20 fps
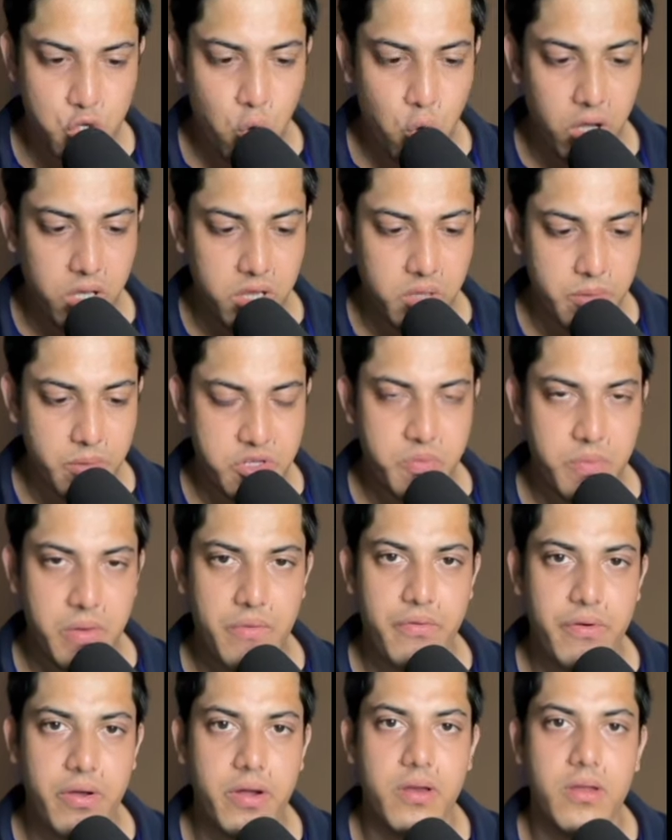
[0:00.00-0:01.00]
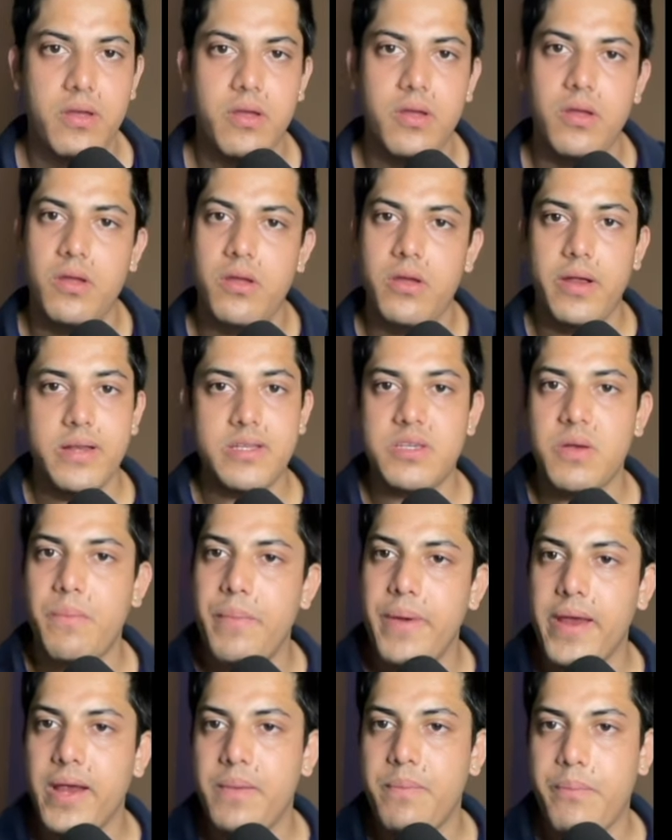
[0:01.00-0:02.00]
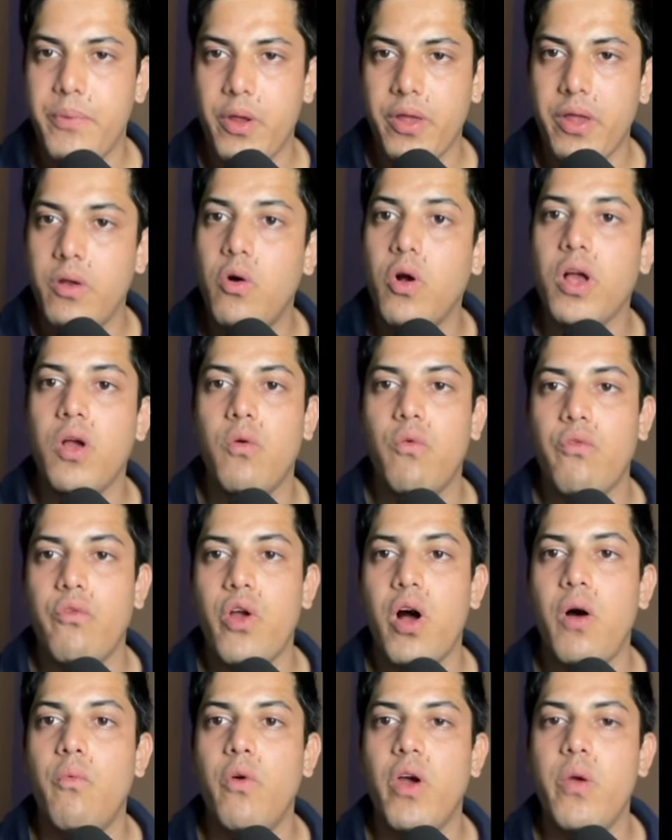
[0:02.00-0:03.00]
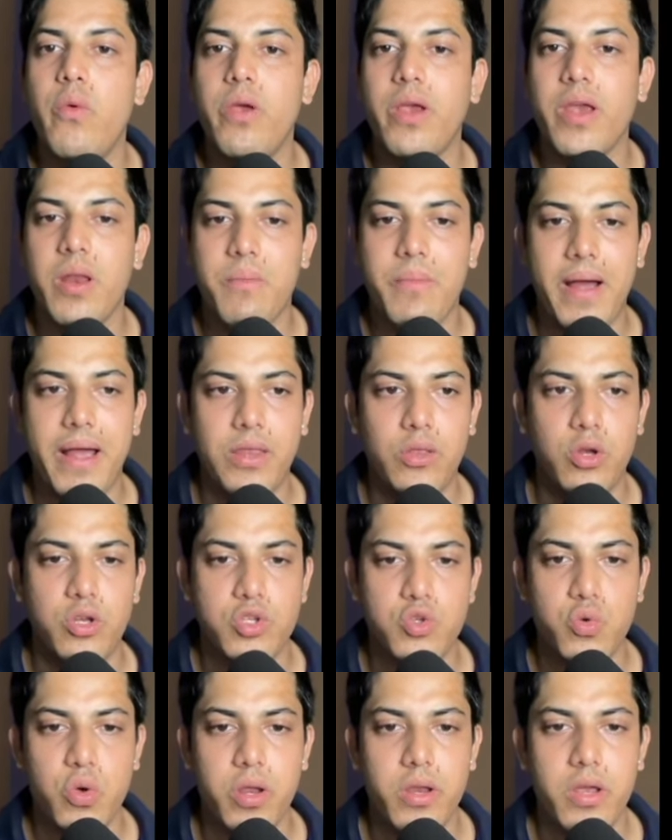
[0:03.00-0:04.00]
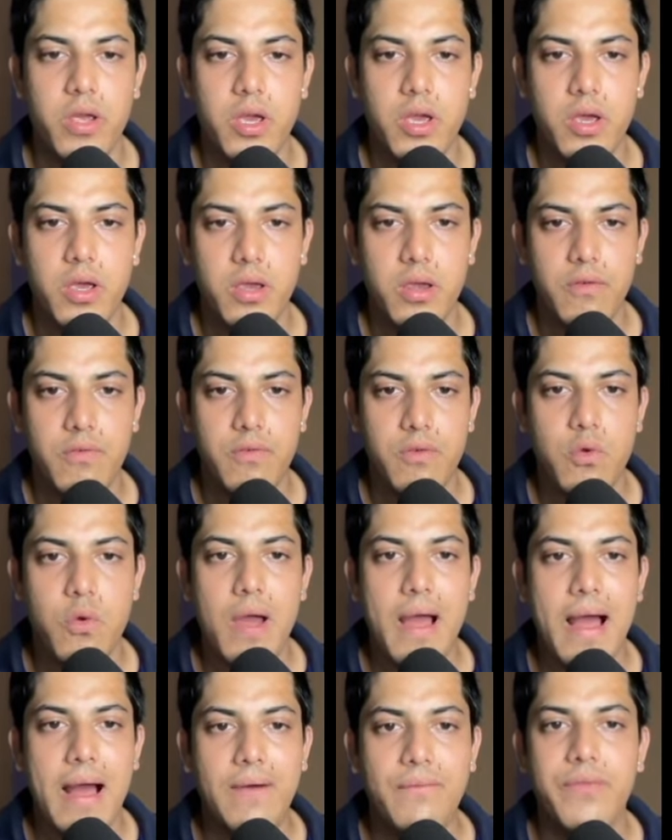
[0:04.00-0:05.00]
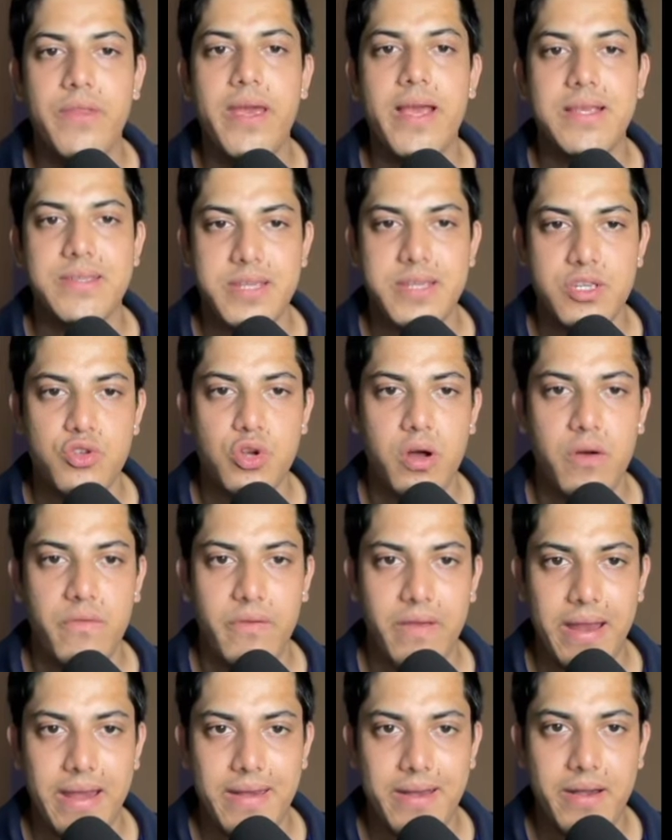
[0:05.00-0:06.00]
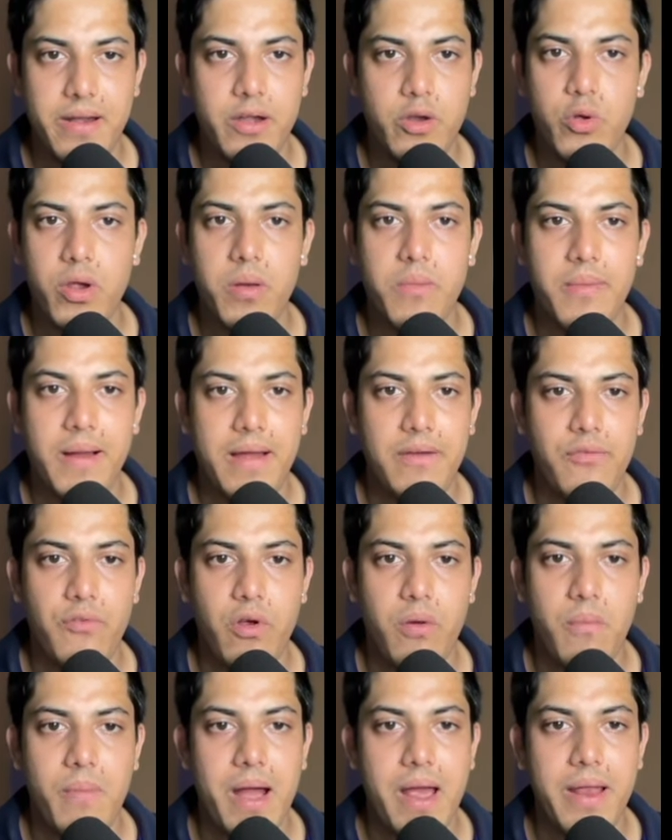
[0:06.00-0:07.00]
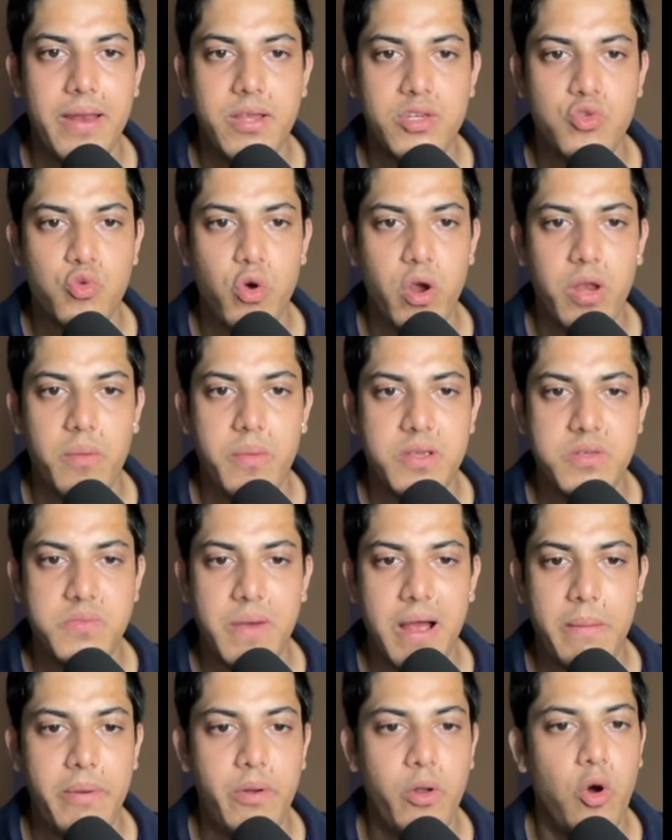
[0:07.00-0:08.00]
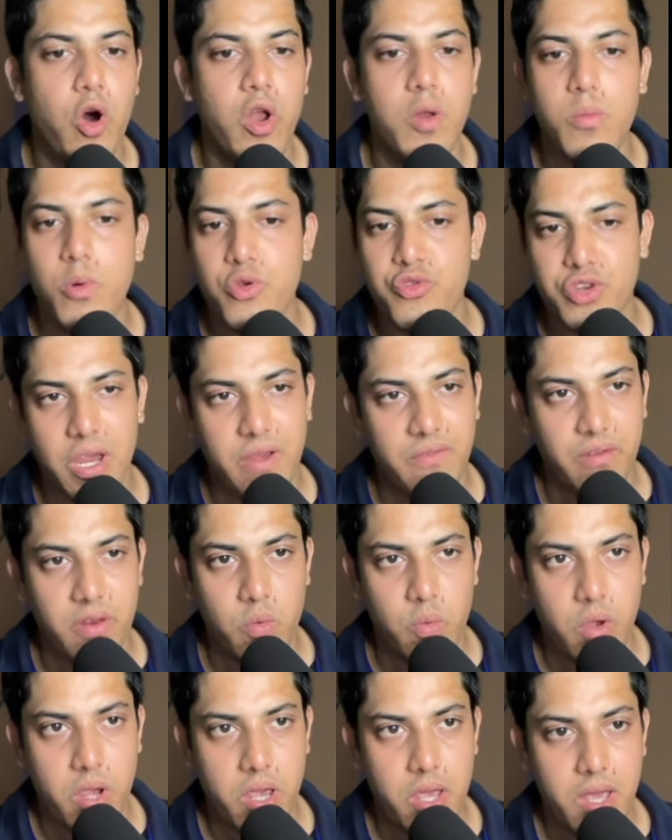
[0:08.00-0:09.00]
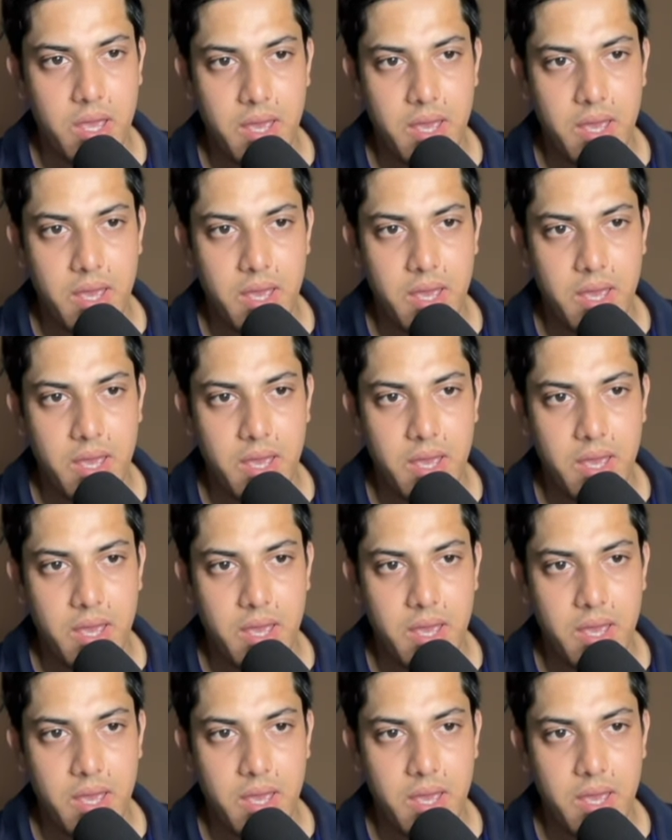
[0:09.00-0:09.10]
you all the best, my friend. It's a big project. Okay, from where we can buy Dogecoin? If you have the access of internet, you can buy from Binance, Coinbase, Bybit, almost everywhere.